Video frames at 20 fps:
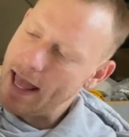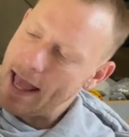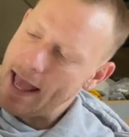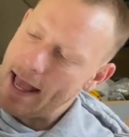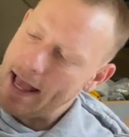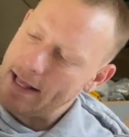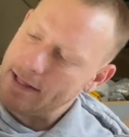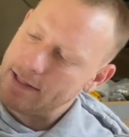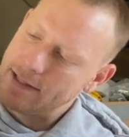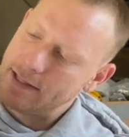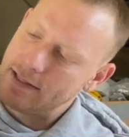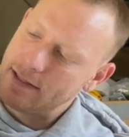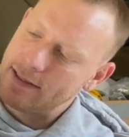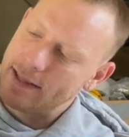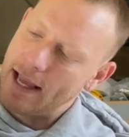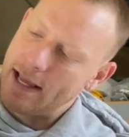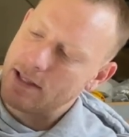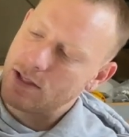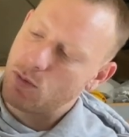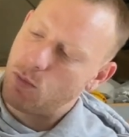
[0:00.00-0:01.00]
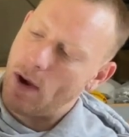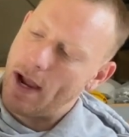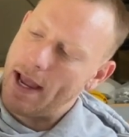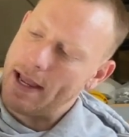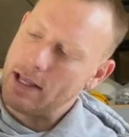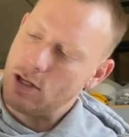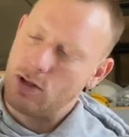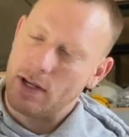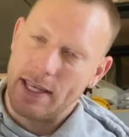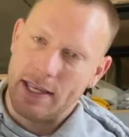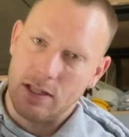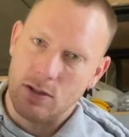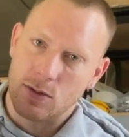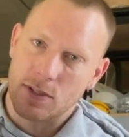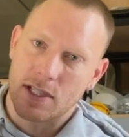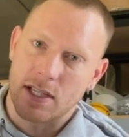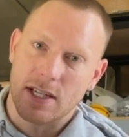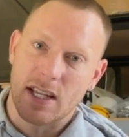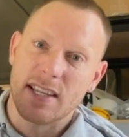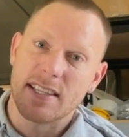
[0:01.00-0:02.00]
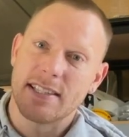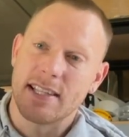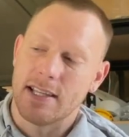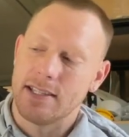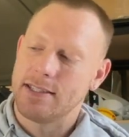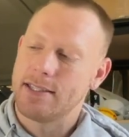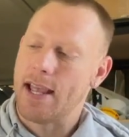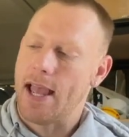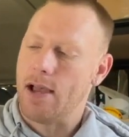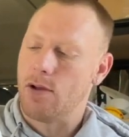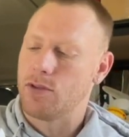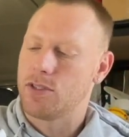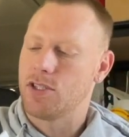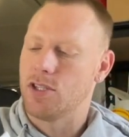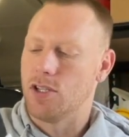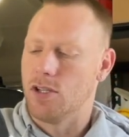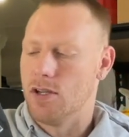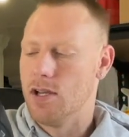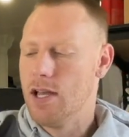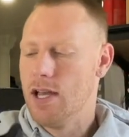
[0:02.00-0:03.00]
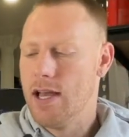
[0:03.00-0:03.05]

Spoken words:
and that's where your heel's gonna sit down to.